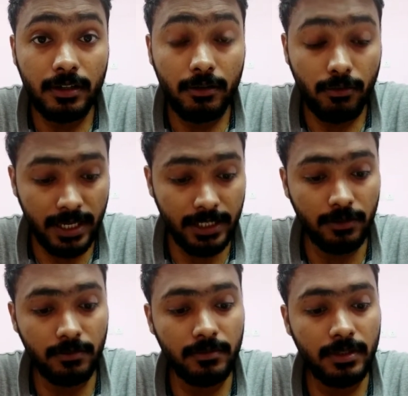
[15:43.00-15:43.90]

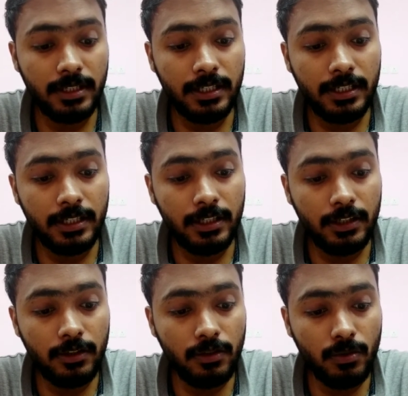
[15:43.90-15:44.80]
vacuum,
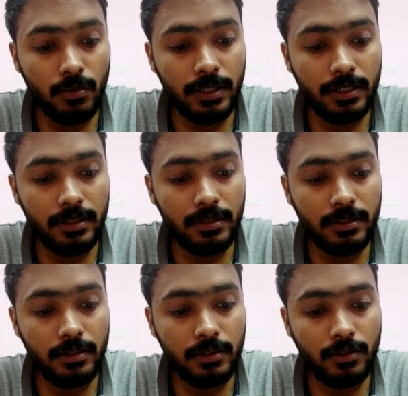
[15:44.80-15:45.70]

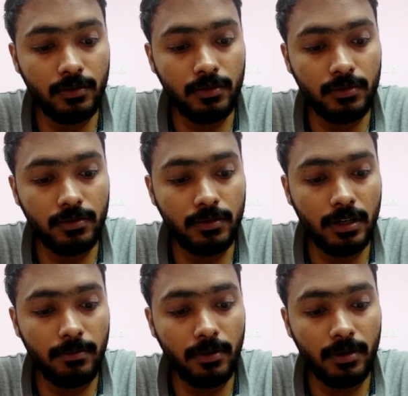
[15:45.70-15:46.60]
Q1 Q2
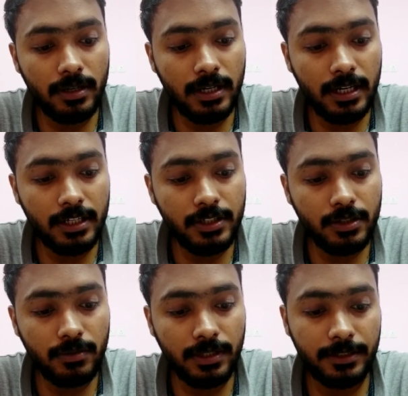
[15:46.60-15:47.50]
upon R
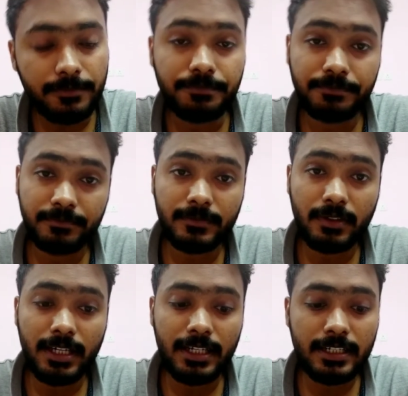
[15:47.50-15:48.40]
square,
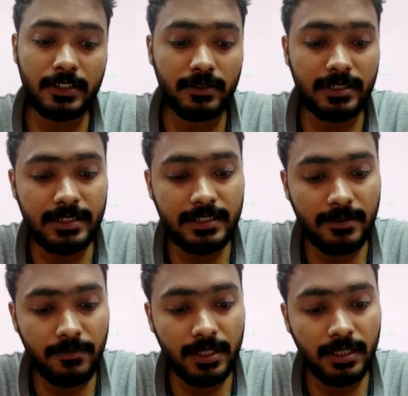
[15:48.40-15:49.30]
right? So this is
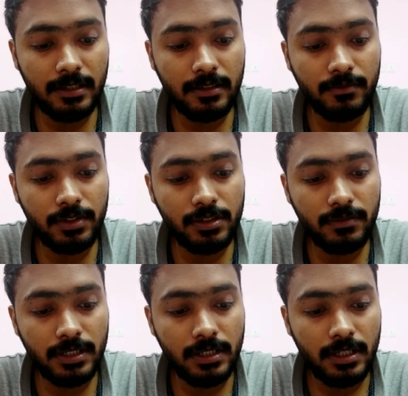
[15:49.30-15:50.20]
something which
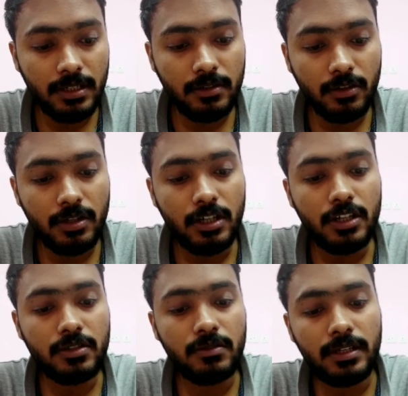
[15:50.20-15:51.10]
we talk.
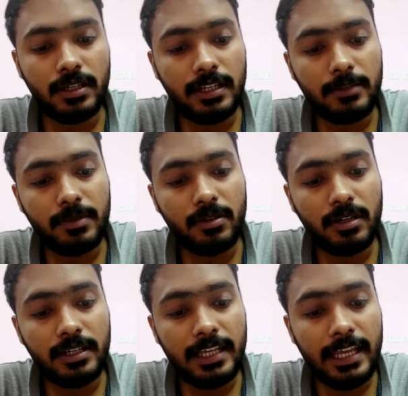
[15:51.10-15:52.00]
So let me call
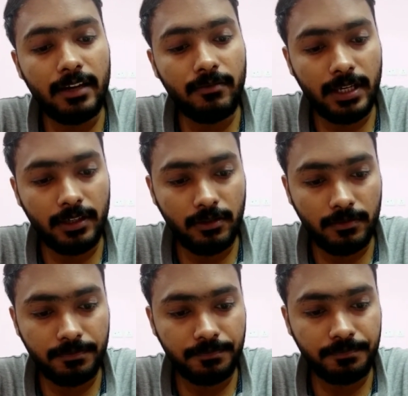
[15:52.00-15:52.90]
it in vacuum.
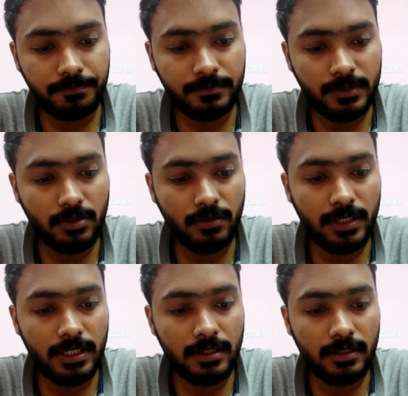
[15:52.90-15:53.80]
So we
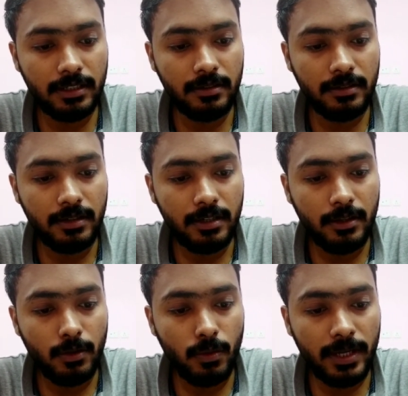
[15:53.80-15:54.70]
are in
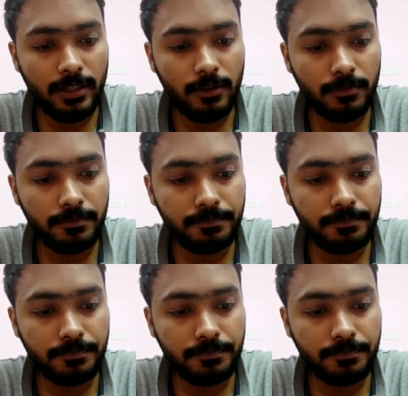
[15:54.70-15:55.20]
vacuum,